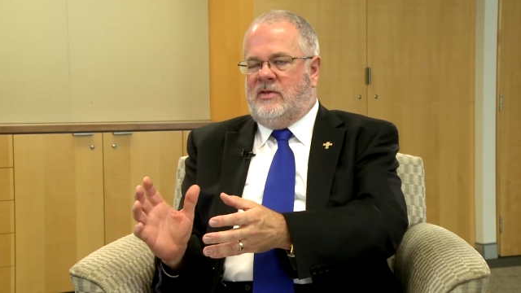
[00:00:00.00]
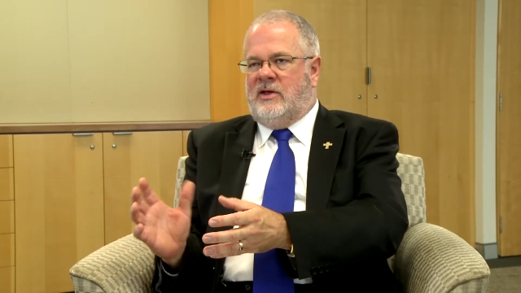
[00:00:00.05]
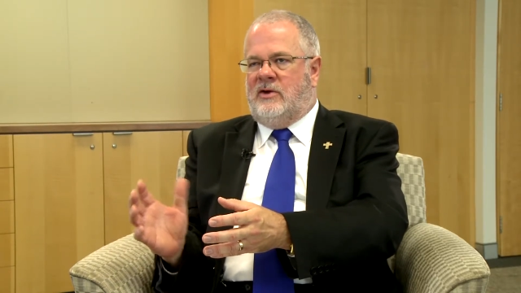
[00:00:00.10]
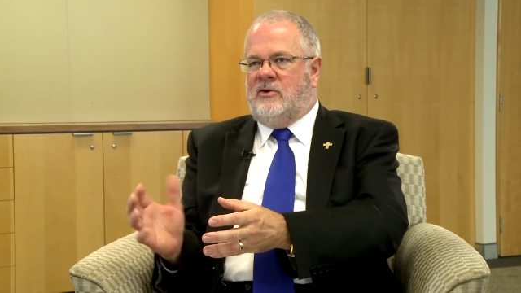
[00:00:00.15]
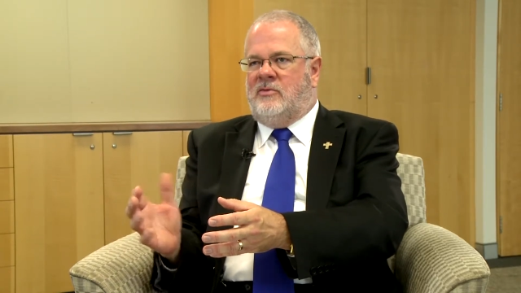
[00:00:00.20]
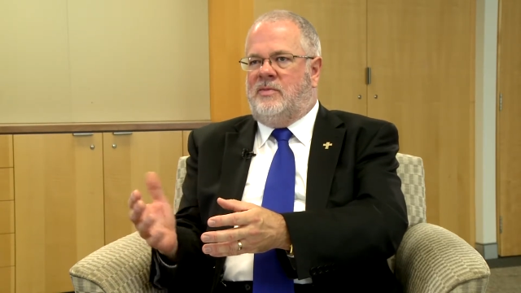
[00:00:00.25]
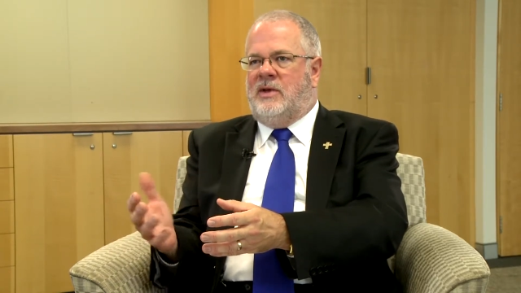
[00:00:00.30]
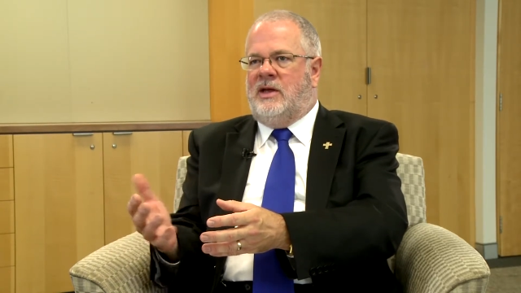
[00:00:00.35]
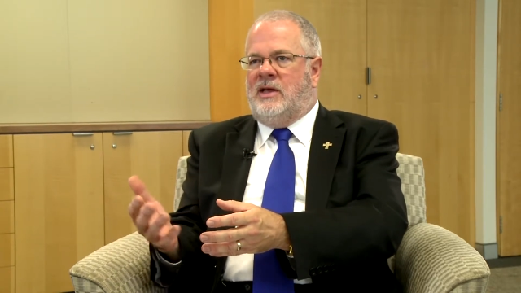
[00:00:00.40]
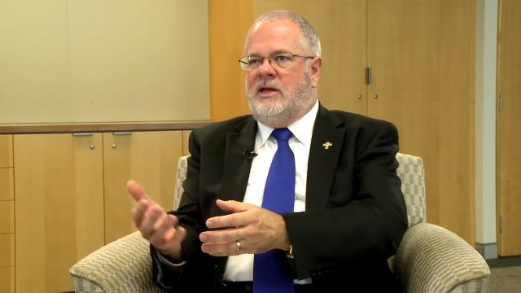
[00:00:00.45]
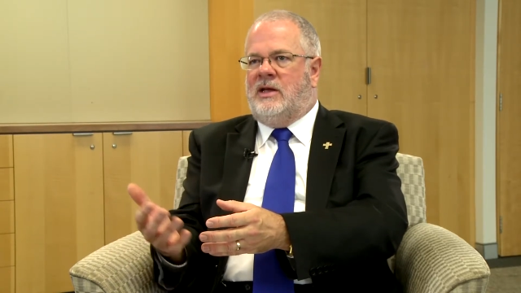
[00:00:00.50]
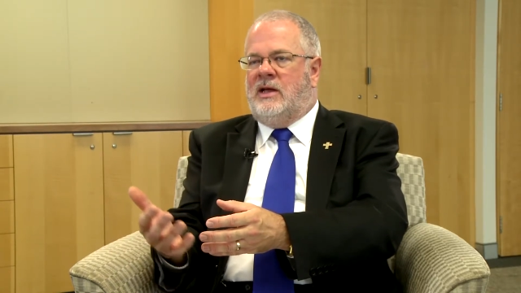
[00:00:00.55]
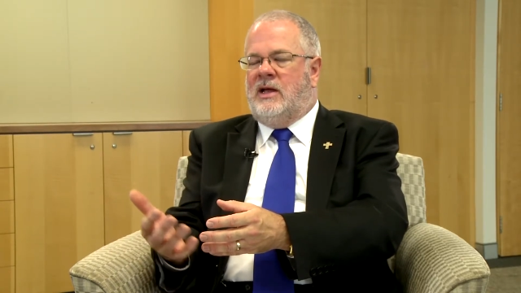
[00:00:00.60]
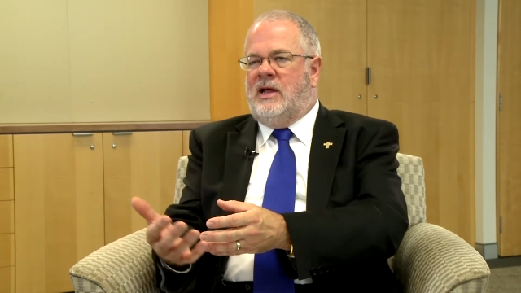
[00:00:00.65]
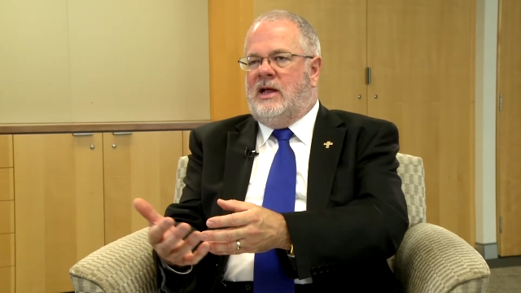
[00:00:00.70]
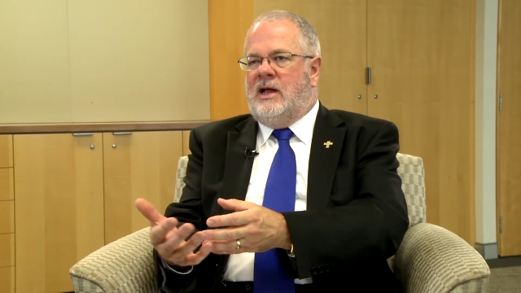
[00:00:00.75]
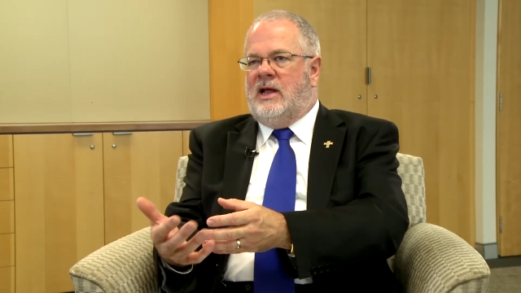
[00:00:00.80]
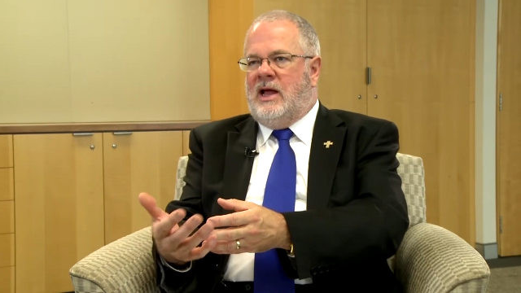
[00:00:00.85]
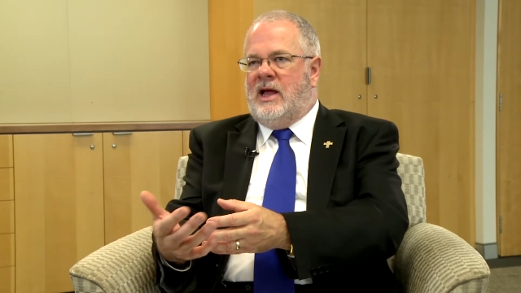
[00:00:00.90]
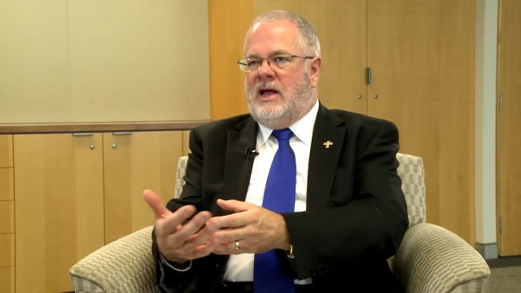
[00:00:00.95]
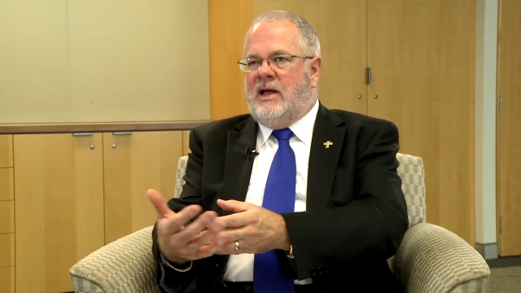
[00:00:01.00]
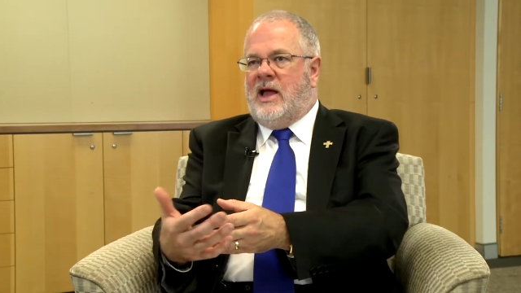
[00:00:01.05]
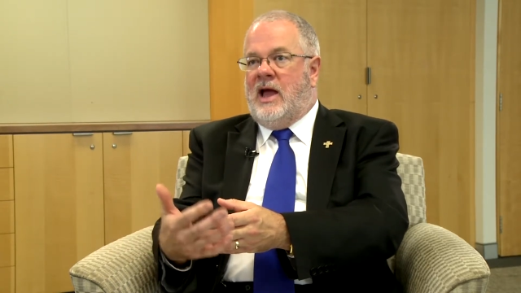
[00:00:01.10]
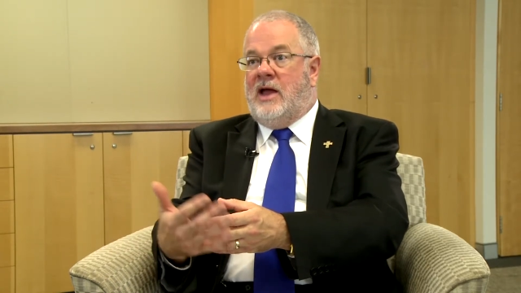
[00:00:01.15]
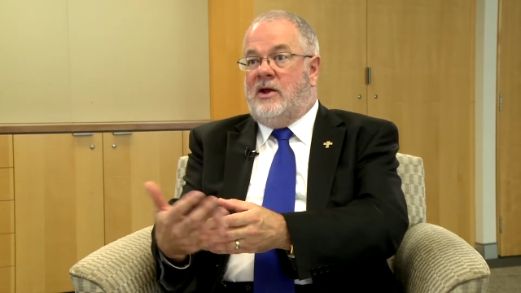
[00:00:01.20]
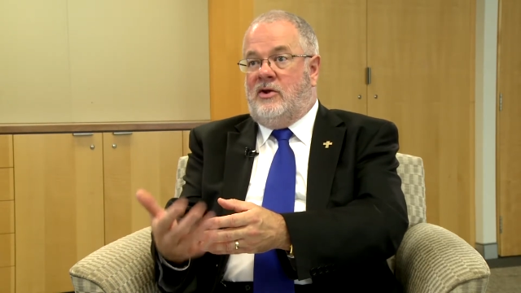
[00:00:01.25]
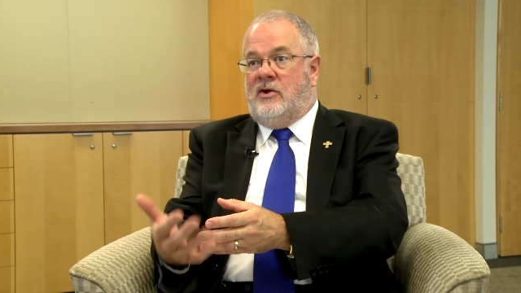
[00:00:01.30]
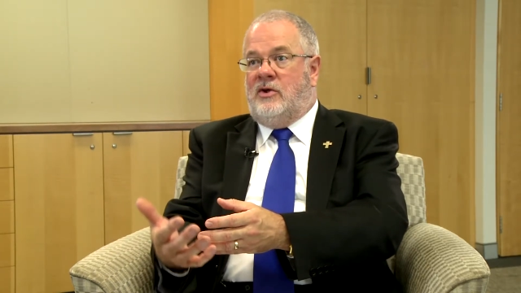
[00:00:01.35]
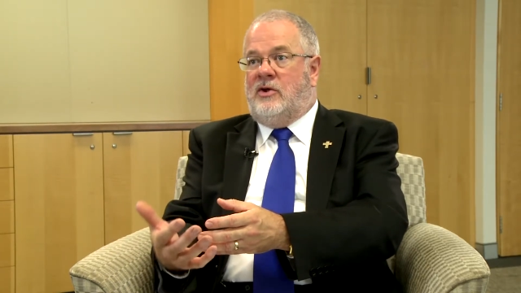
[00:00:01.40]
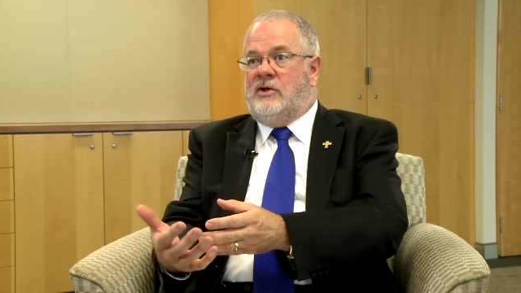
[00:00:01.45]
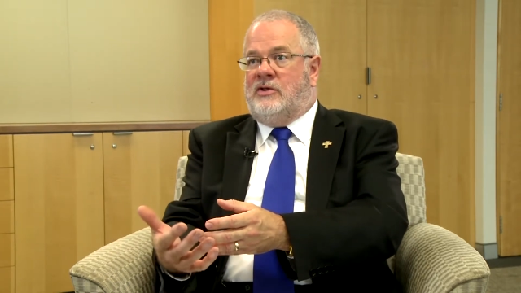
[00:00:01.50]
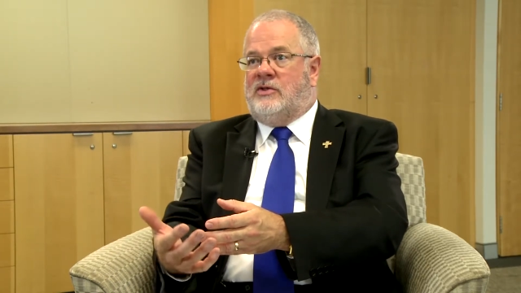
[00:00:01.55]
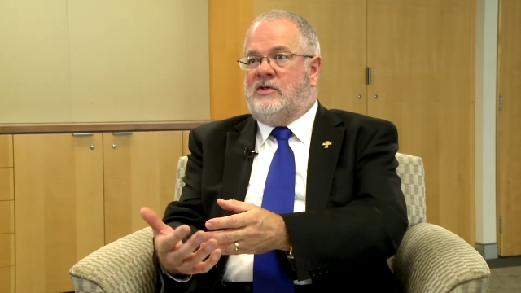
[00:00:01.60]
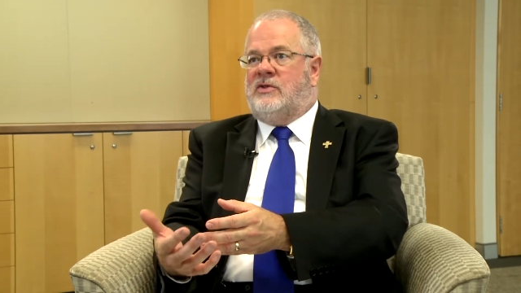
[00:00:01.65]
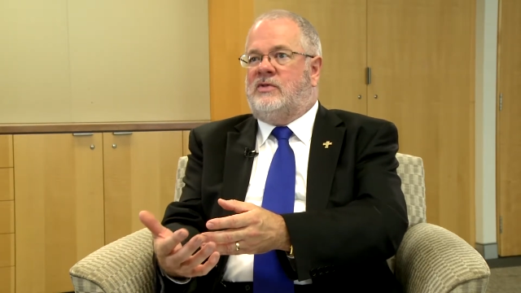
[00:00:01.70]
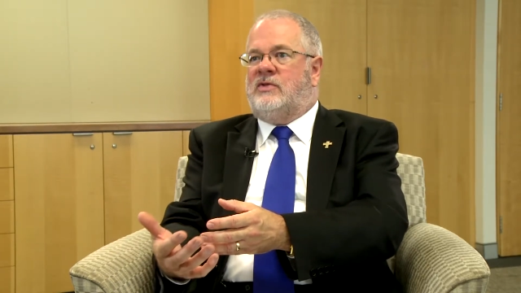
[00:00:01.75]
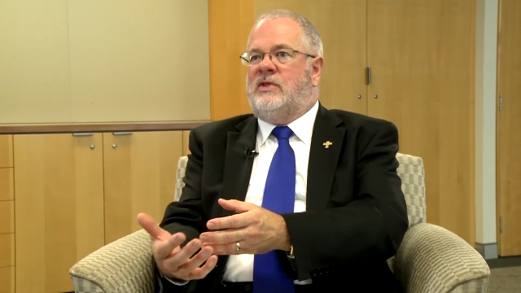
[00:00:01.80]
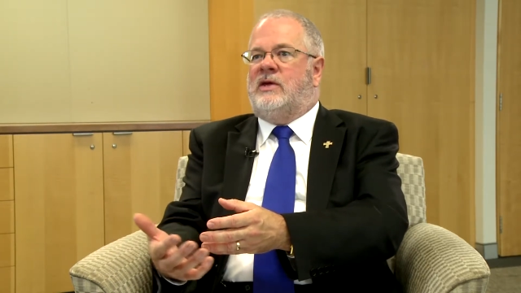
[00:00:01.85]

There will be a nurse,